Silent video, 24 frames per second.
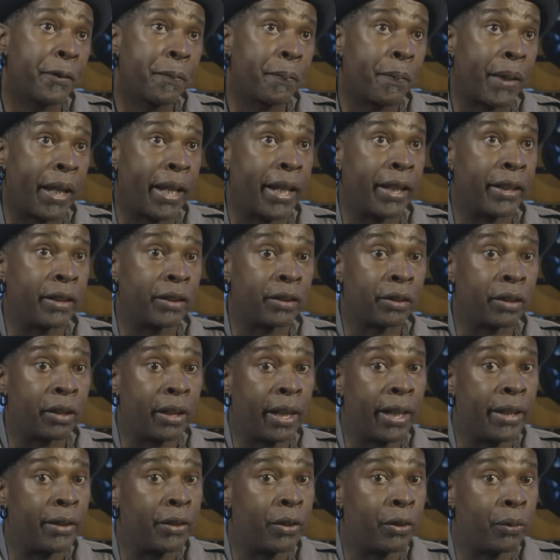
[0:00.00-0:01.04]
And
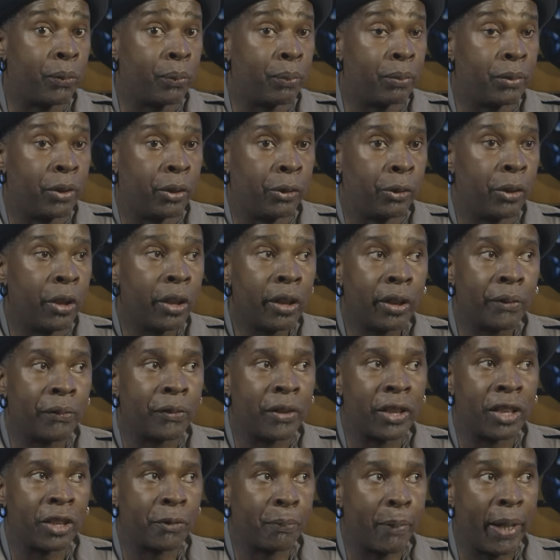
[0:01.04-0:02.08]
the look of
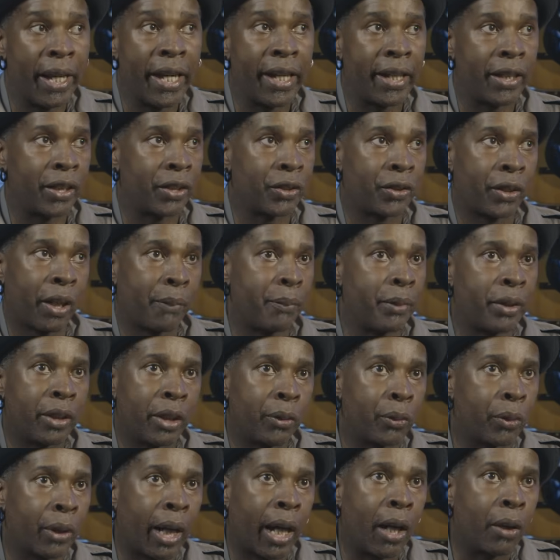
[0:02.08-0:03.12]
these bands, I mean, they
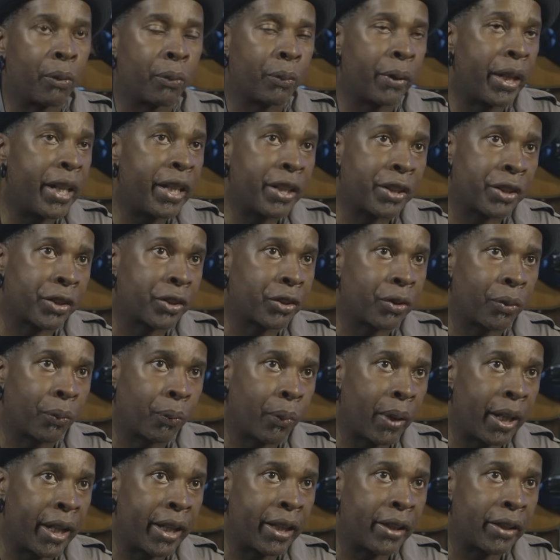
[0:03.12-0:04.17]
were outrageous. The
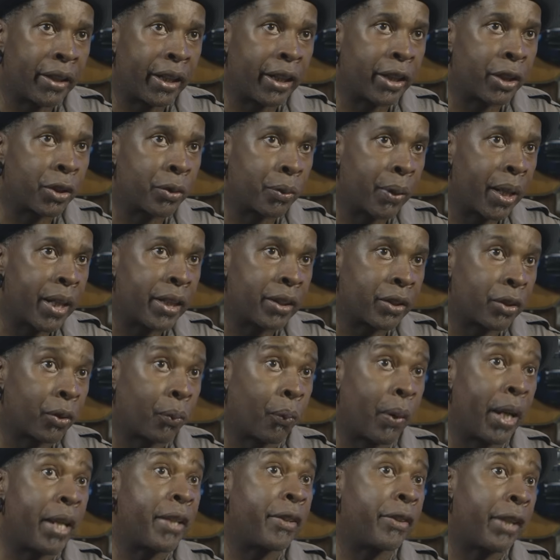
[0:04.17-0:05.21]
way they dressed, the
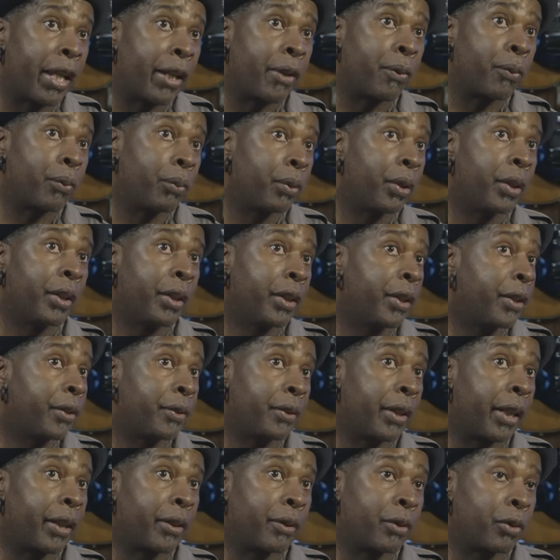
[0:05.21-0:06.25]
way
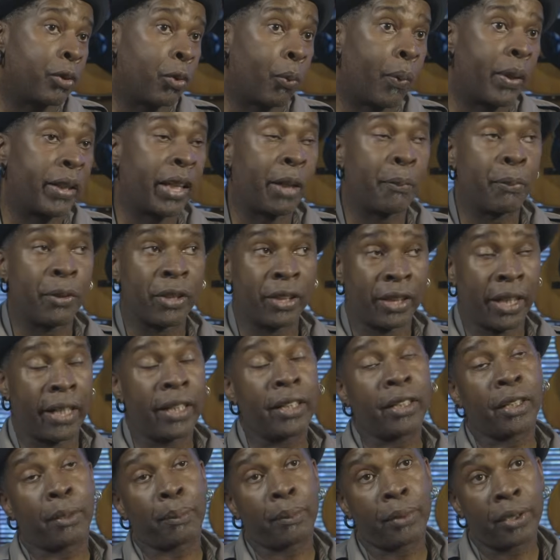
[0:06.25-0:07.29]
they
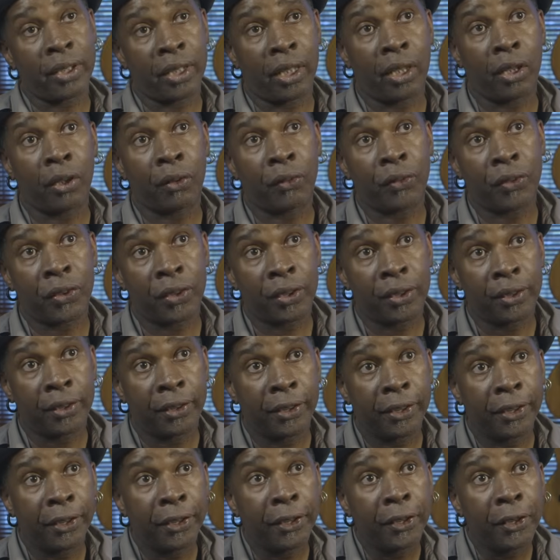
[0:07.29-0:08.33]
presented themselves
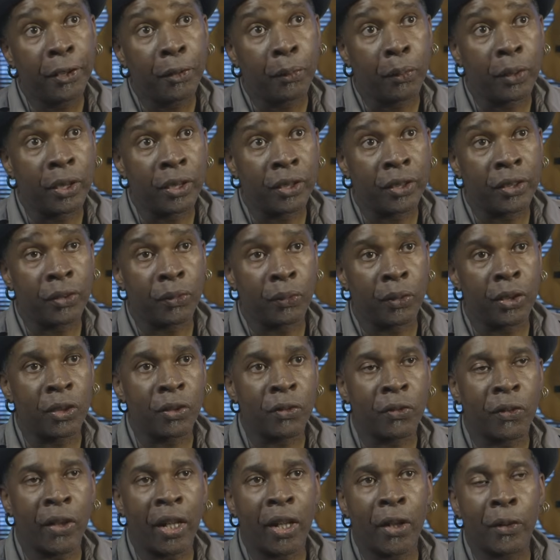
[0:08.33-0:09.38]
was
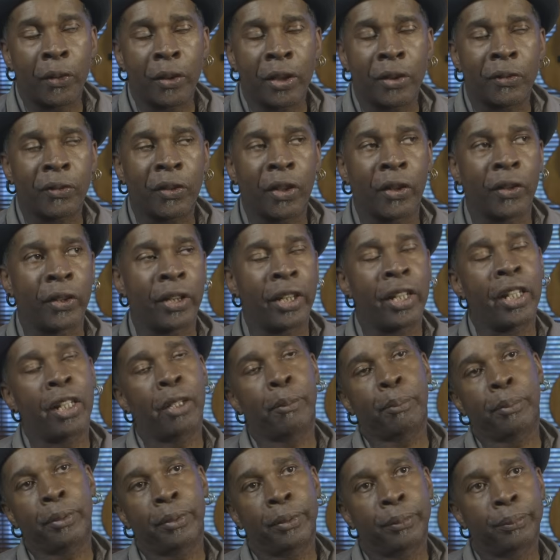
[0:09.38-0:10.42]
very, very
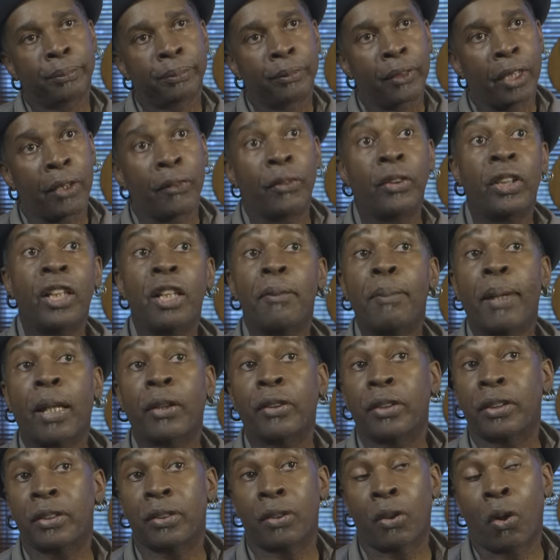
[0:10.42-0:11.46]
hip. If you think
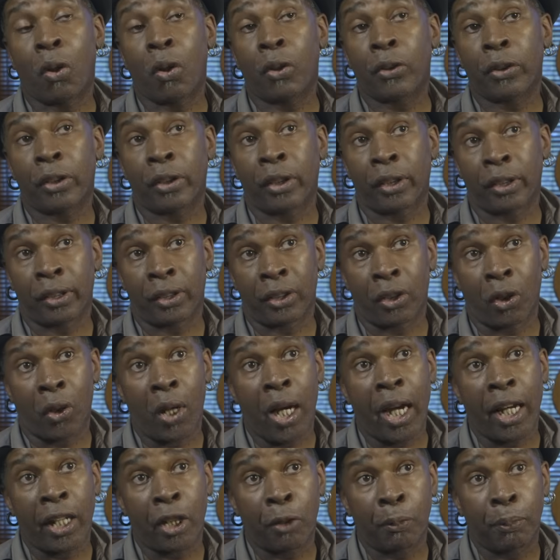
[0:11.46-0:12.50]
about all of the
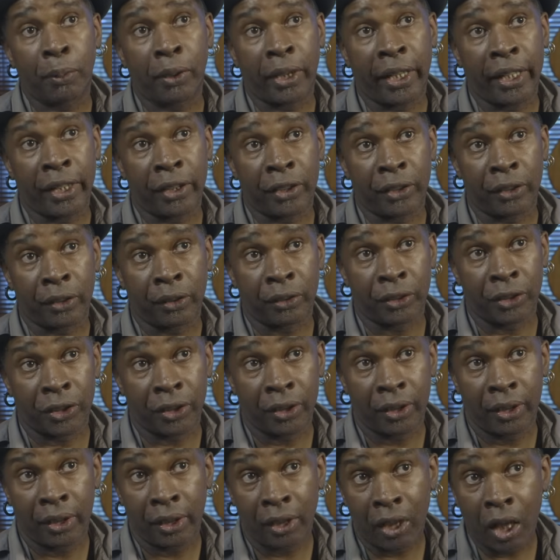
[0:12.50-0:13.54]
Ohio Players
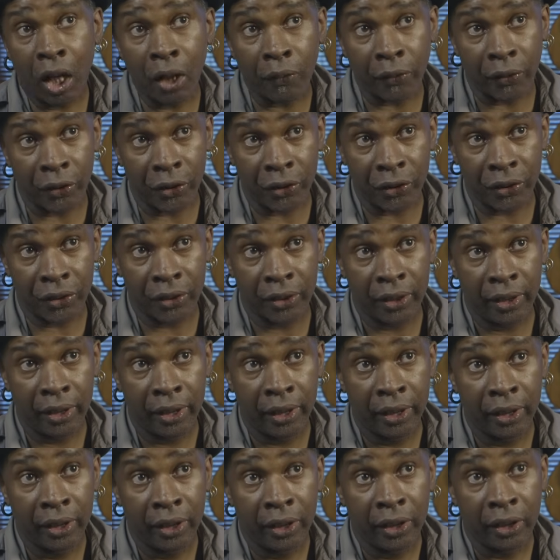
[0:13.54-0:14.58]
covers,
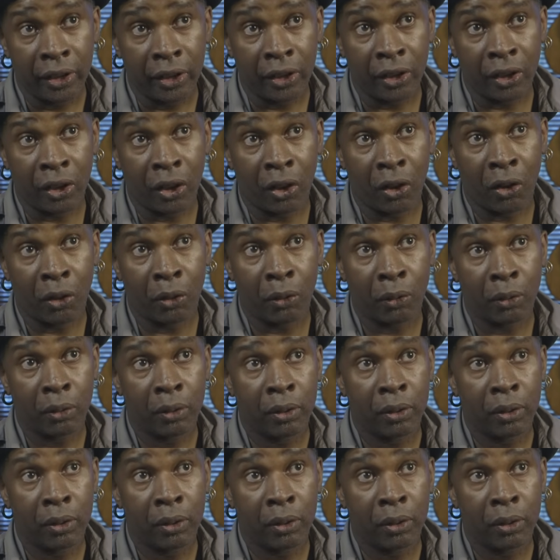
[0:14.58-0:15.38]
you know,